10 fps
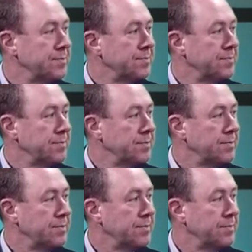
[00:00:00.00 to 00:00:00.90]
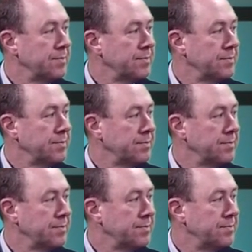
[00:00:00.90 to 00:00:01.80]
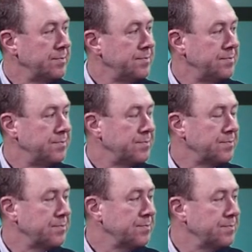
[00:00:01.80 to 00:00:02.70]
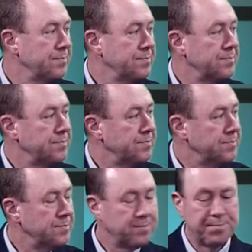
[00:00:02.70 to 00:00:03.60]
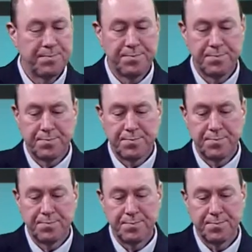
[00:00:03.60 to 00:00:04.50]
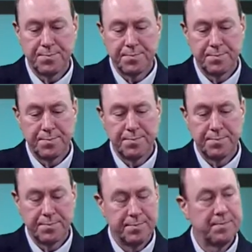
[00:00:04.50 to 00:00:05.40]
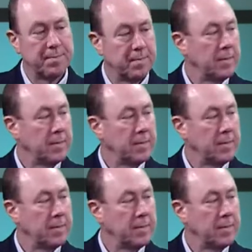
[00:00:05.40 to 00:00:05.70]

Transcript: The person shown says nothing.